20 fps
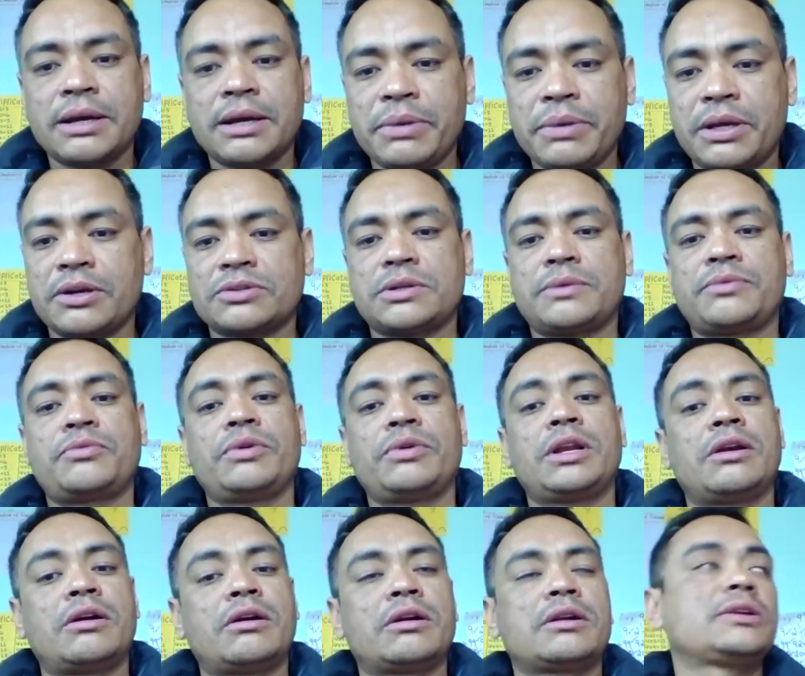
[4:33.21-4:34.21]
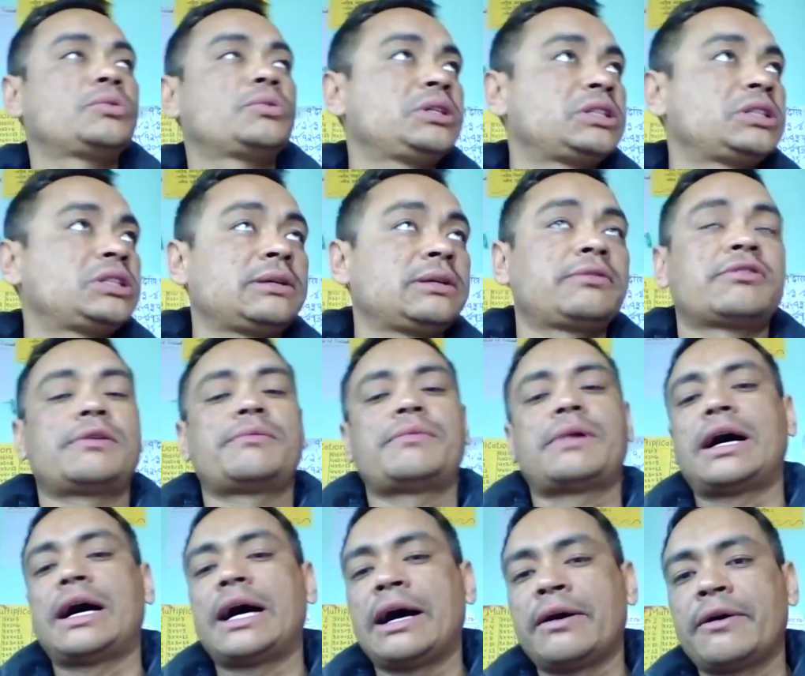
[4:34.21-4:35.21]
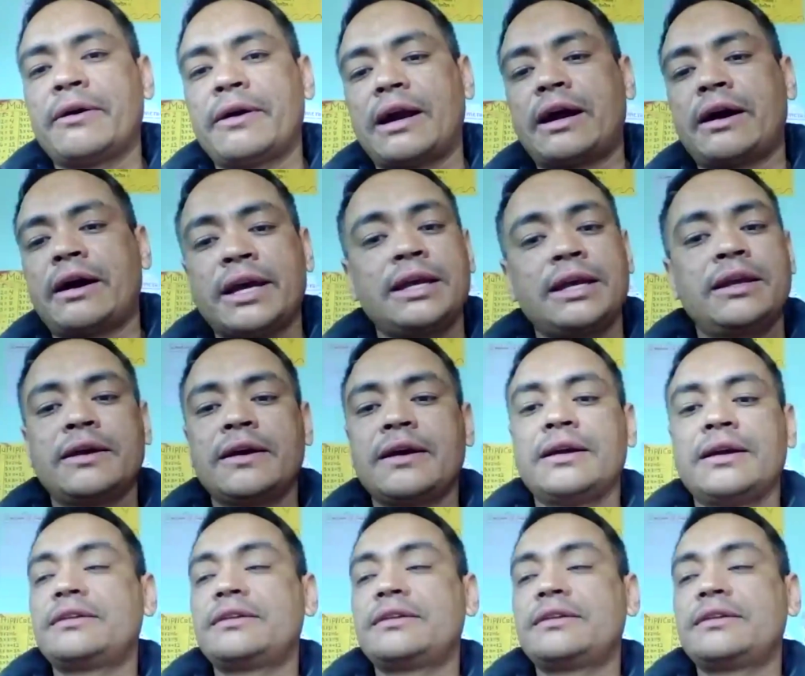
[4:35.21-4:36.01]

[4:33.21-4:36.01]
because of we learn and we see from our eye